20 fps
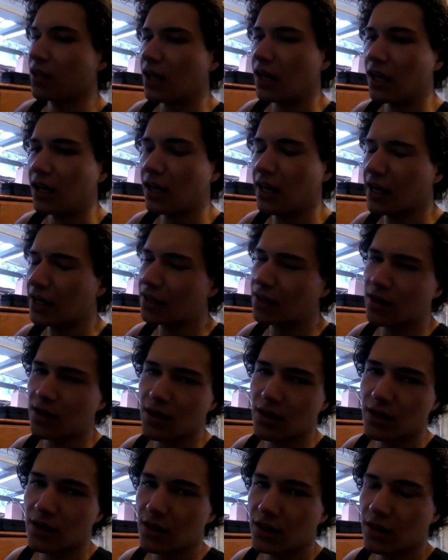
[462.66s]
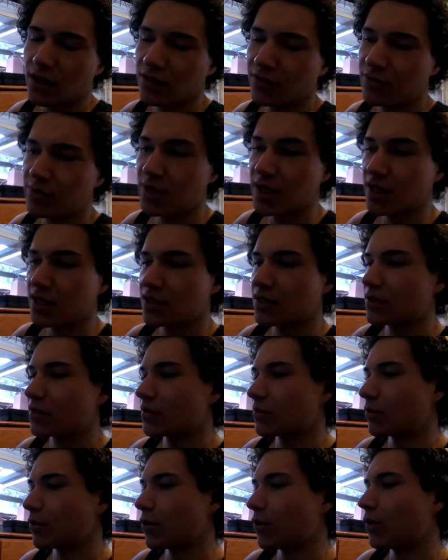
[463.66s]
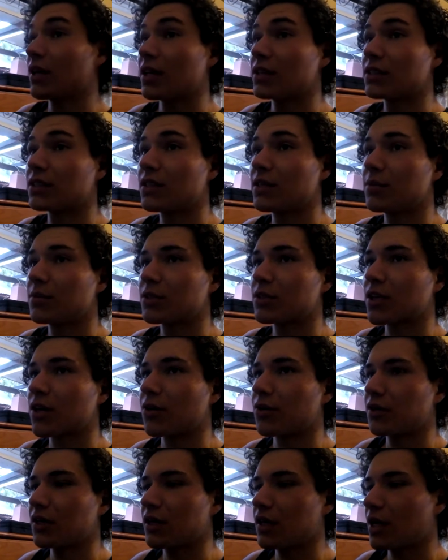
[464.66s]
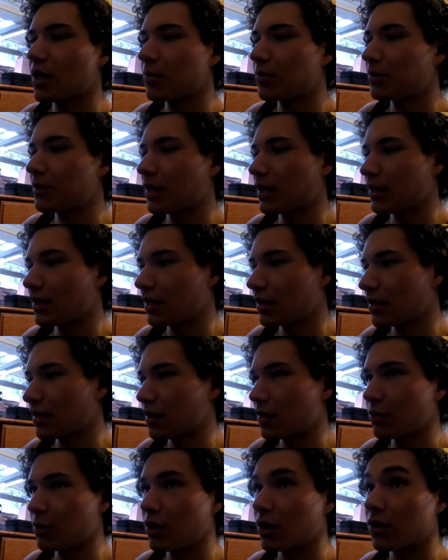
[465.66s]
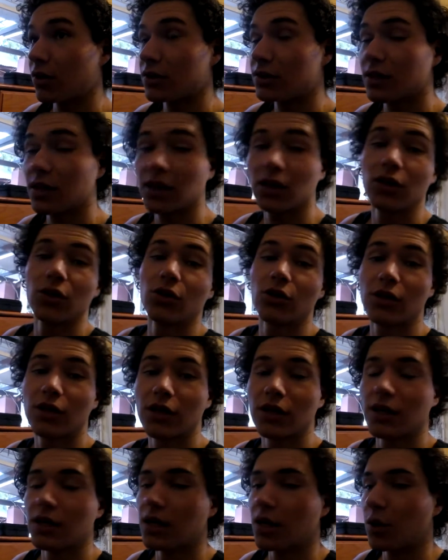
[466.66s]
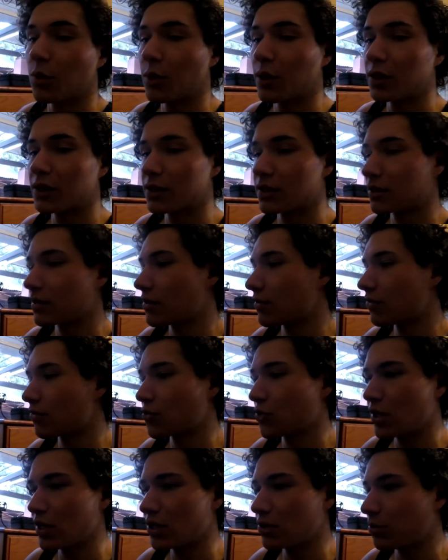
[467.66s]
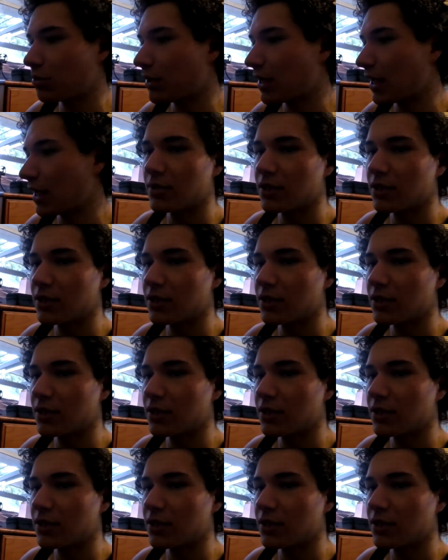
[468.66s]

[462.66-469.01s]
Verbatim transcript: I like the FPS more. Yeah, Steam is currently updating and then we're gonna take a look uh, what's free to play.